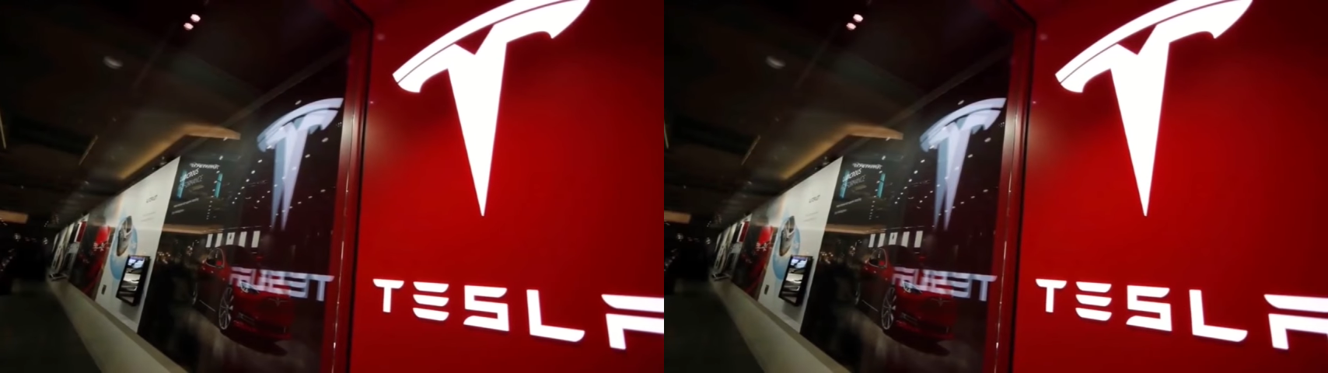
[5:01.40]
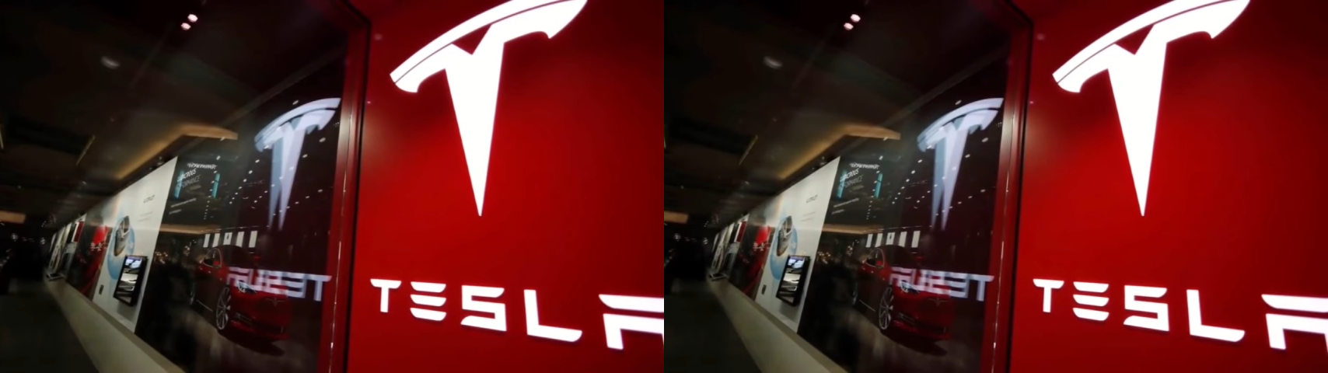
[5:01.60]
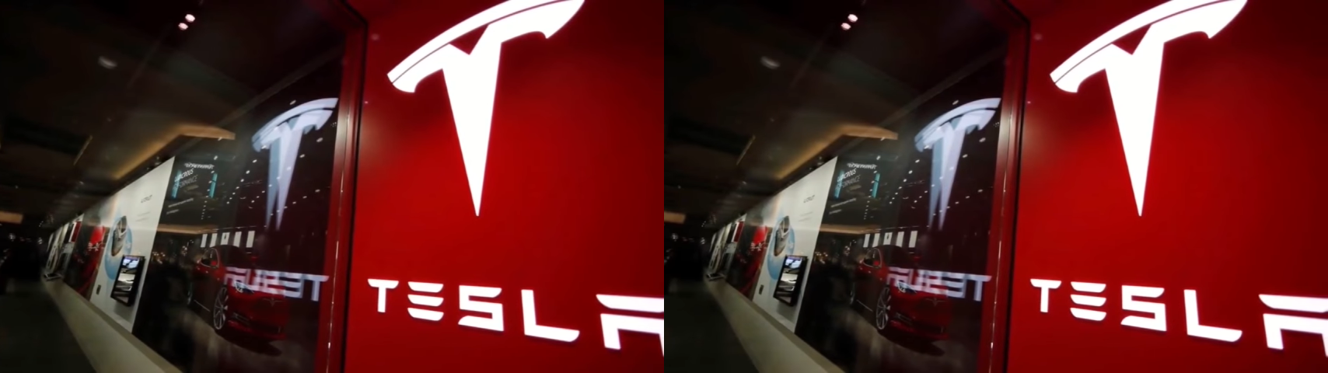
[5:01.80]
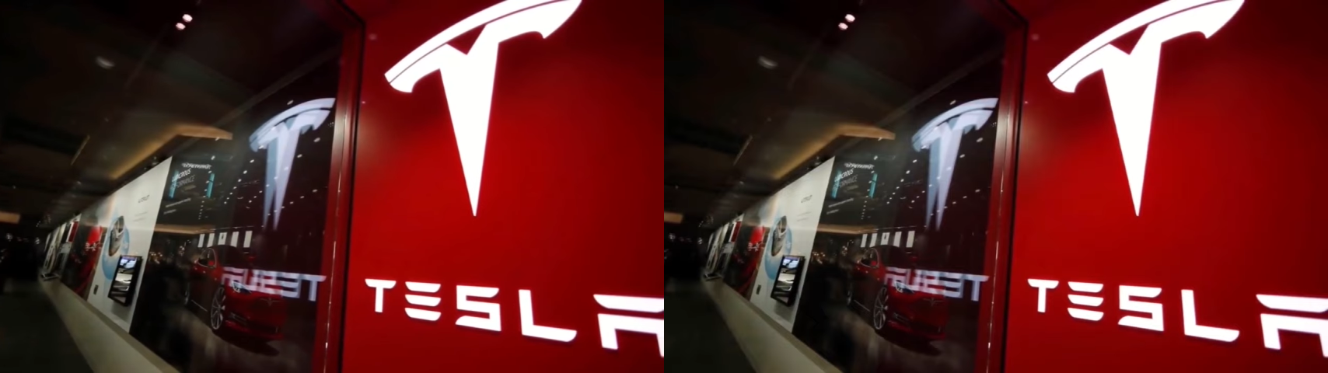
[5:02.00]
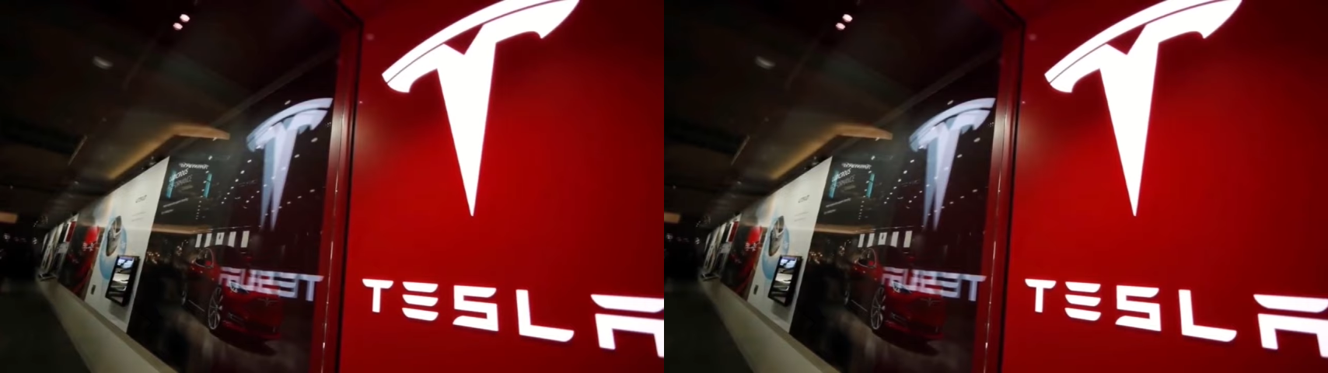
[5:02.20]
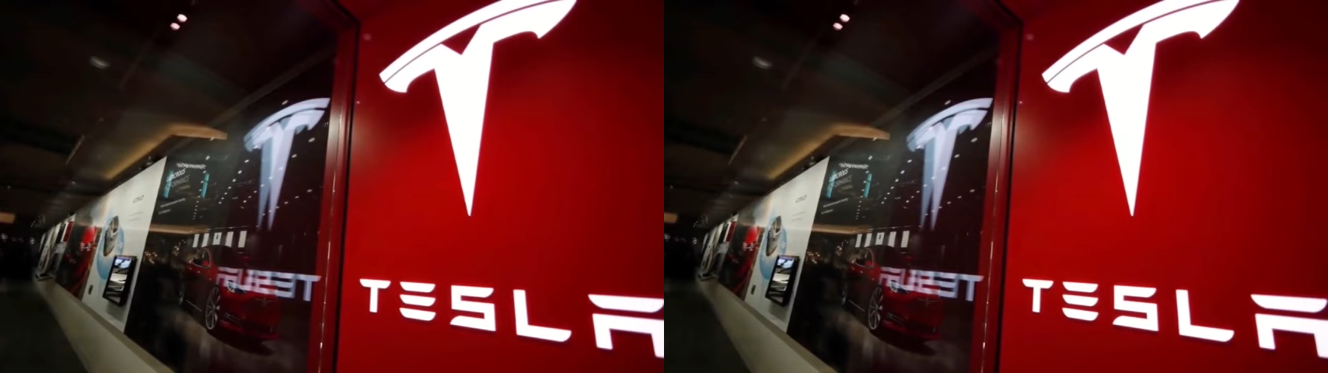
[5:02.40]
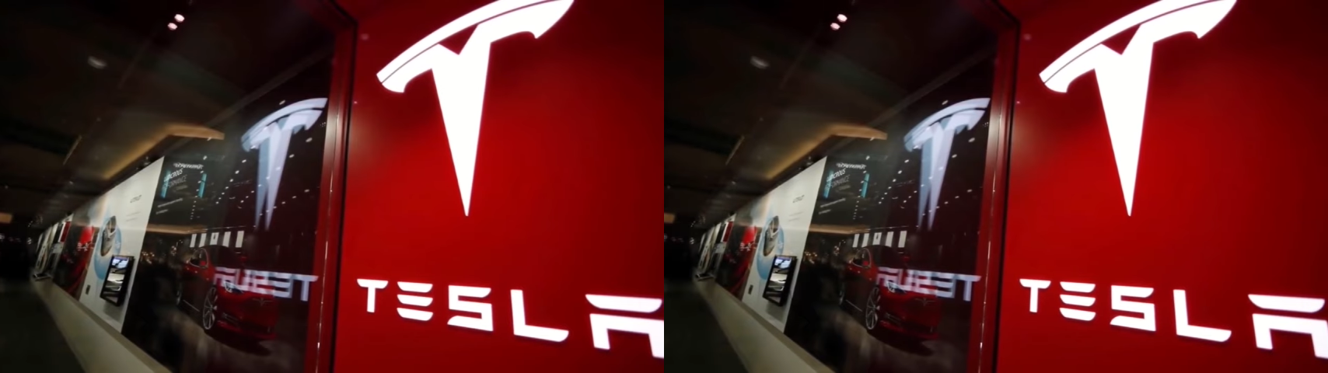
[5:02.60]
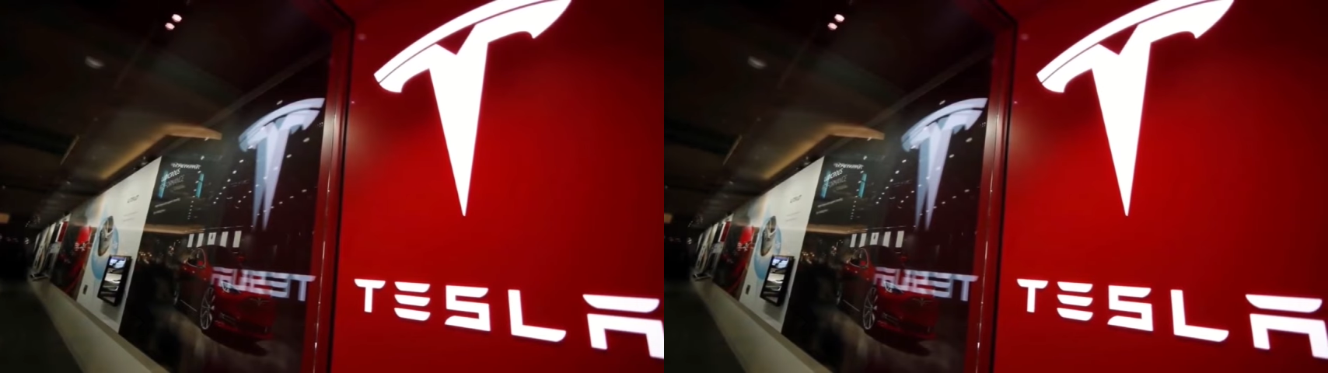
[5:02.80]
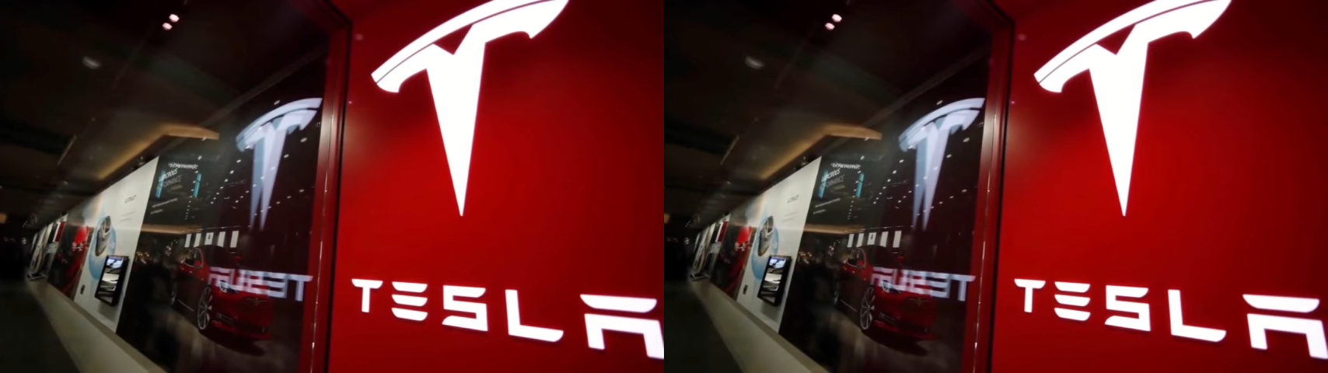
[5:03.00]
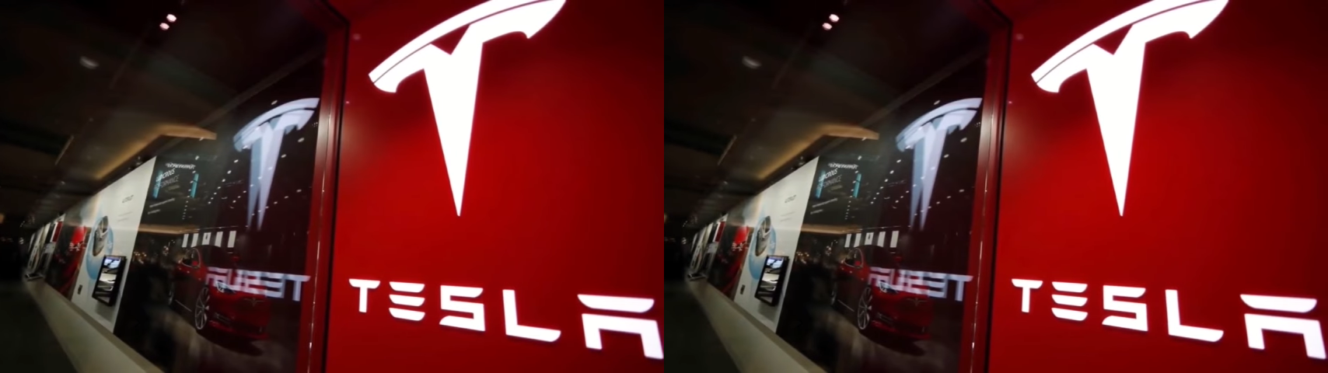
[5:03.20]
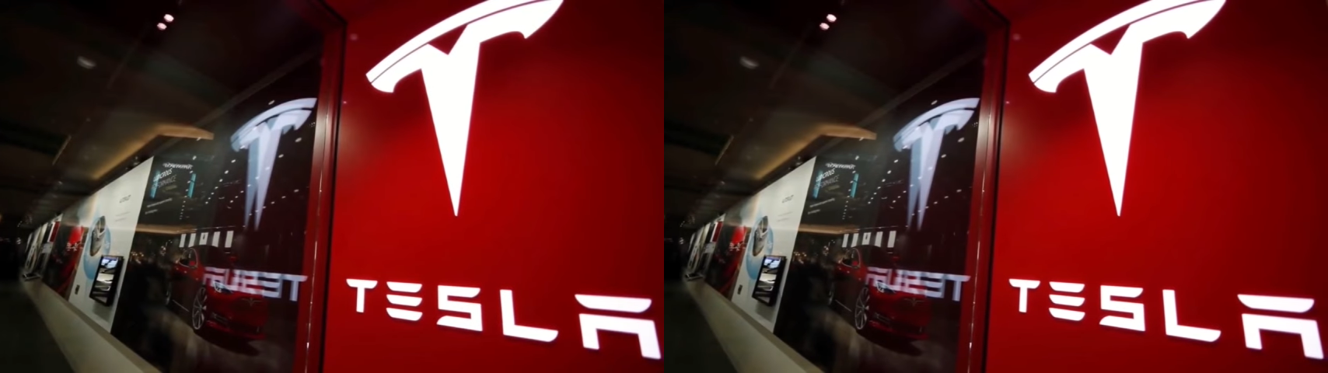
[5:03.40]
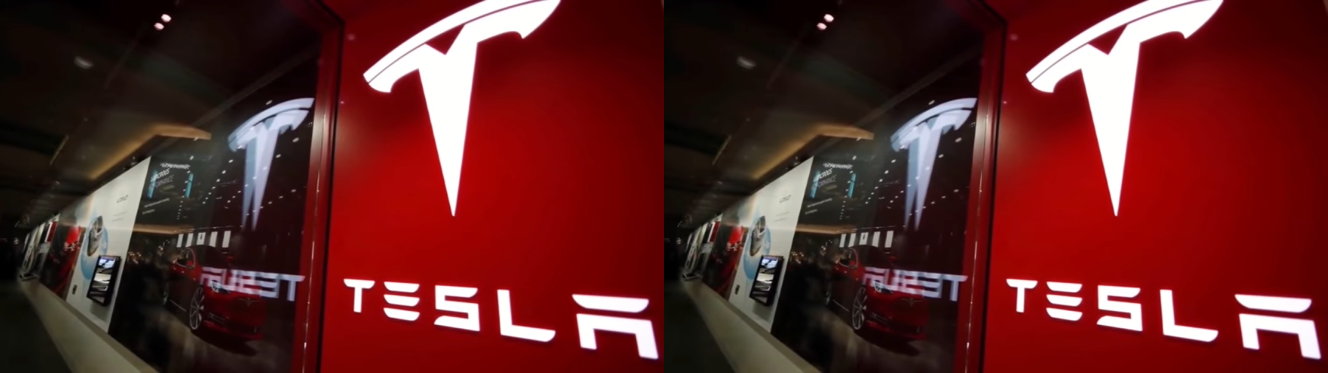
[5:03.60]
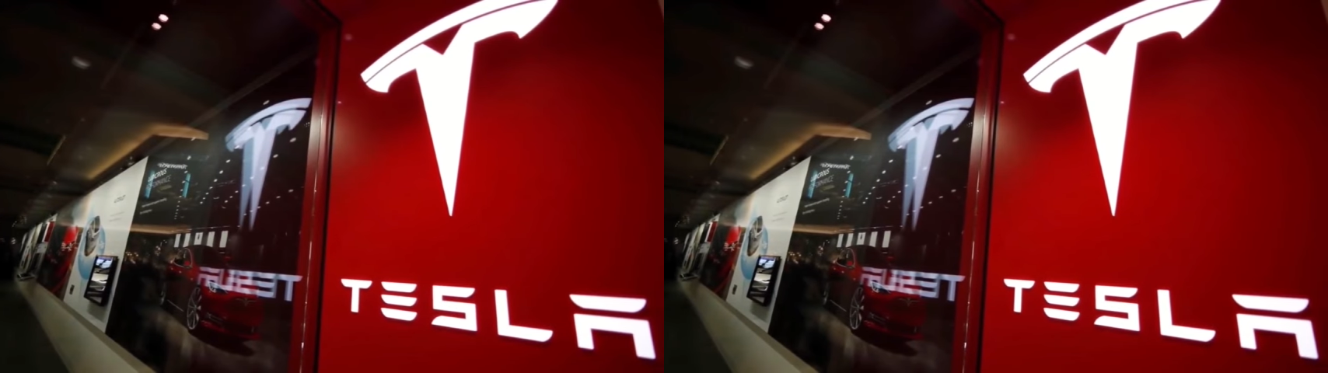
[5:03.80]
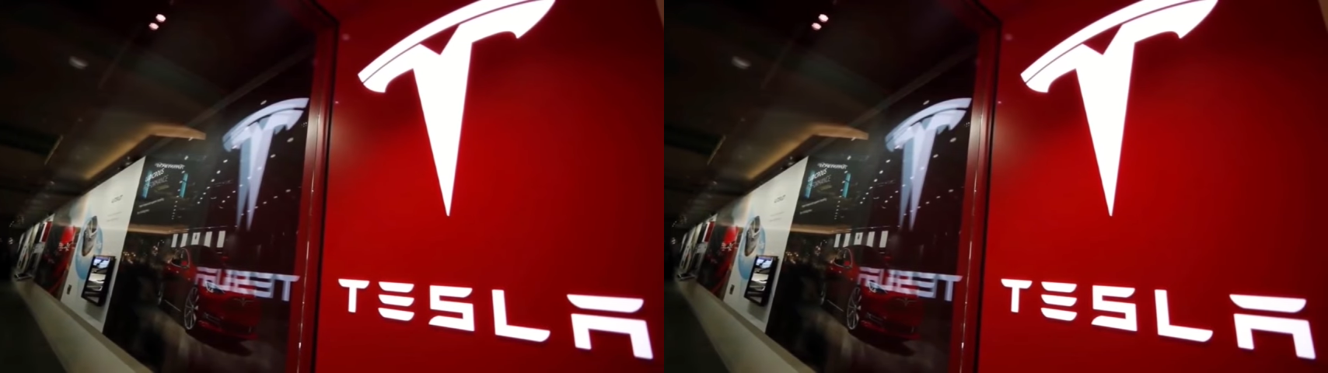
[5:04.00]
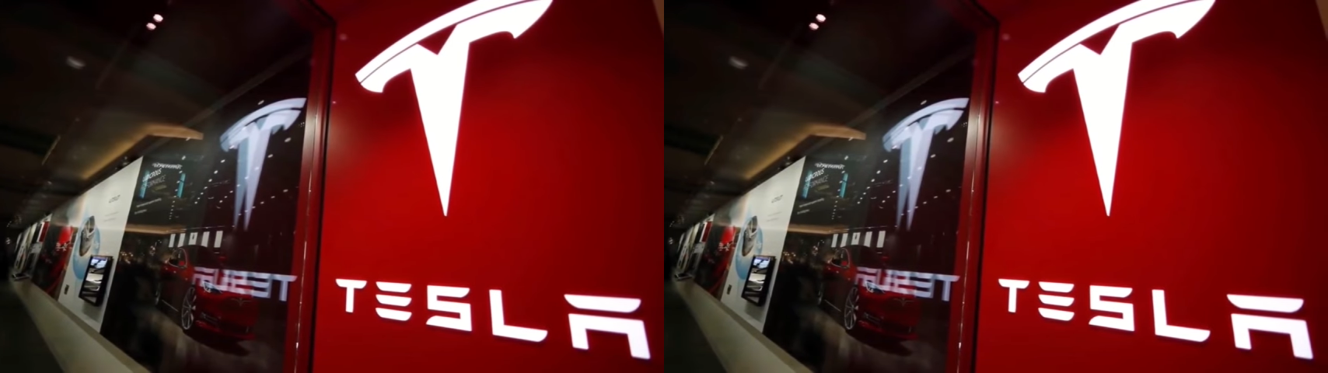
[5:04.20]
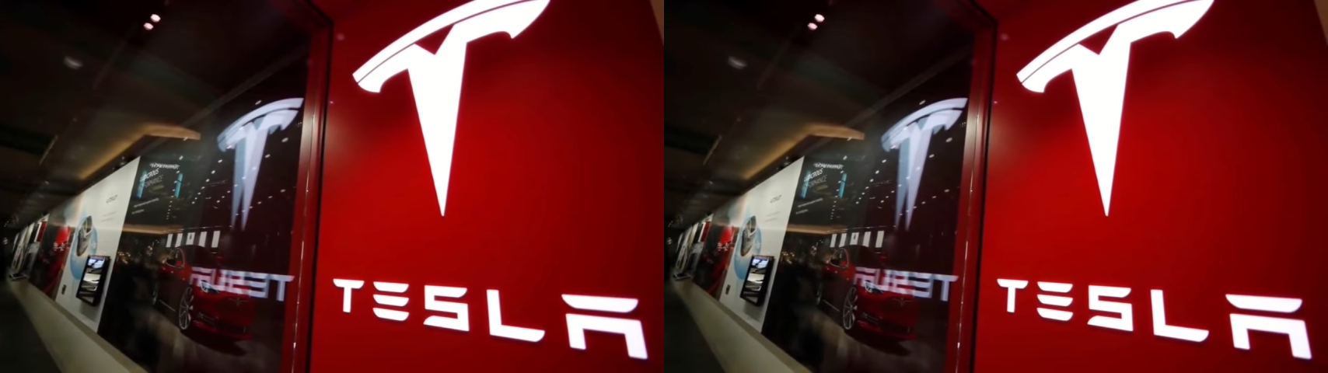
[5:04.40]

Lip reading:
Nobody's mouth can be seen.